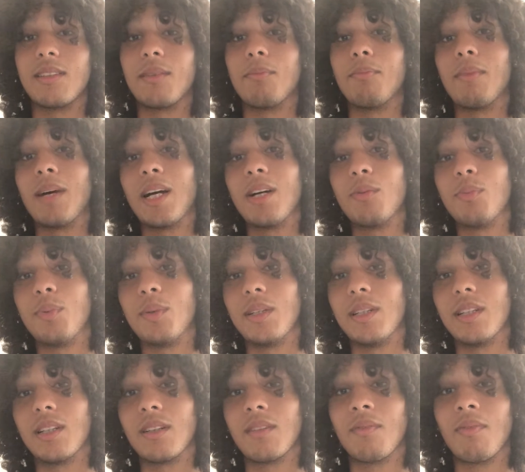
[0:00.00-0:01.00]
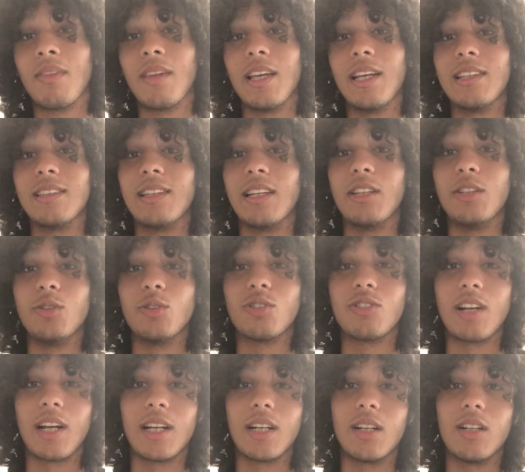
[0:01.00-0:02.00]
in my opinion, is their new
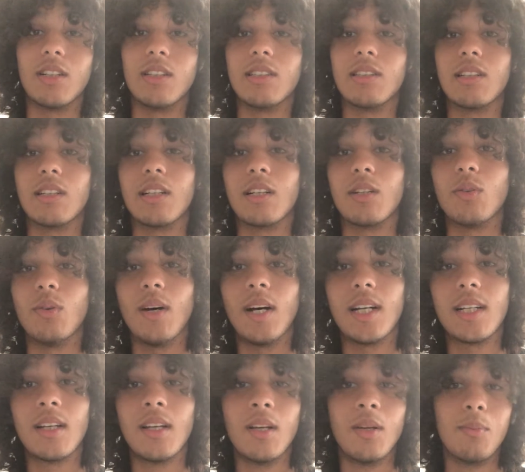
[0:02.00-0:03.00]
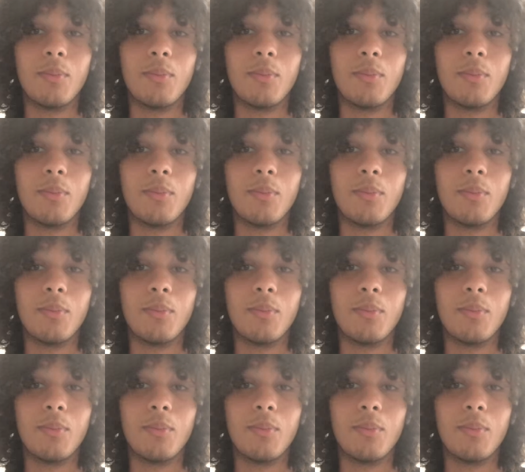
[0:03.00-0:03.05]
striker, Hudson Edouard.